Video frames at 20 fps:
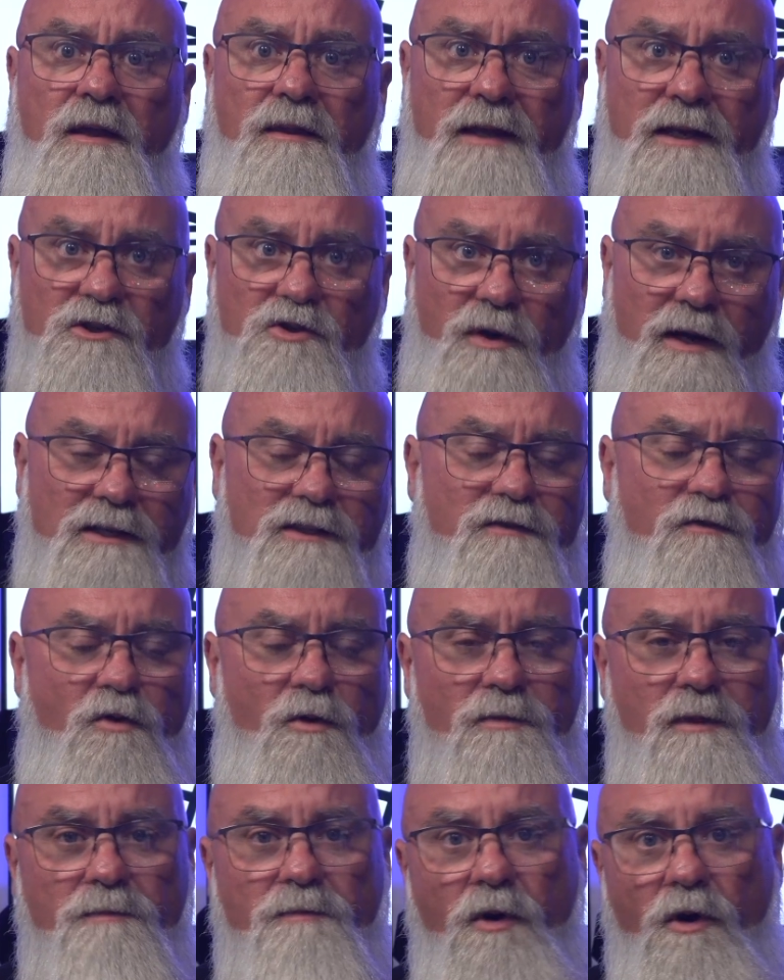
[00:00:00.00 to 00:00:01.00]
that
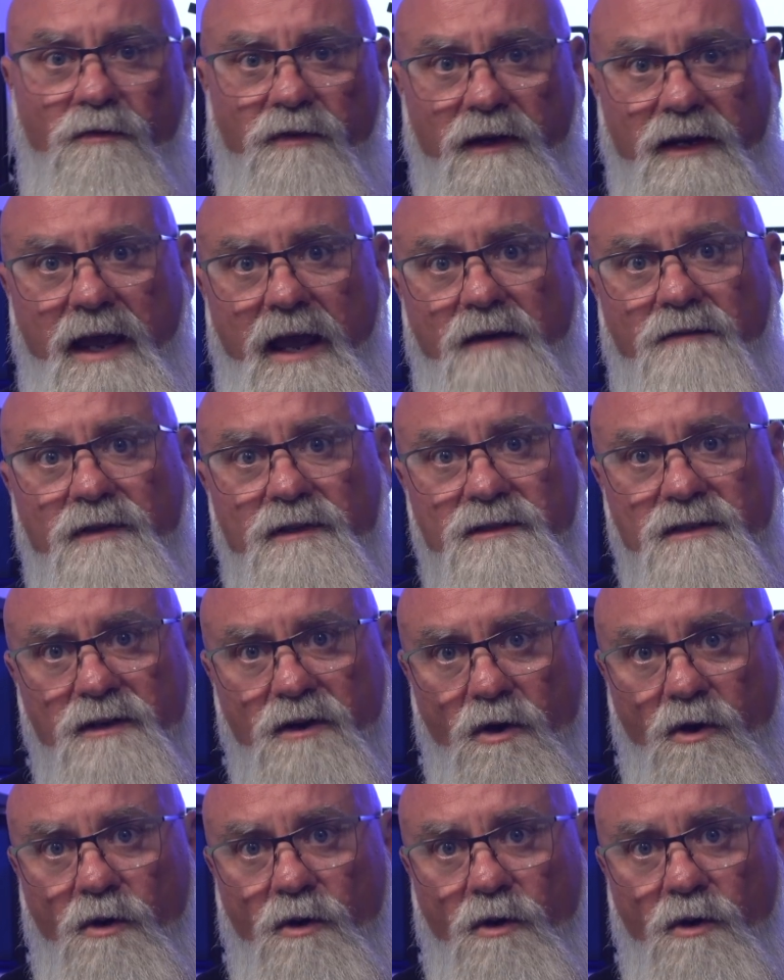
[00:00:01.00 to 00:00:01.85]
transformed the perfect heavens and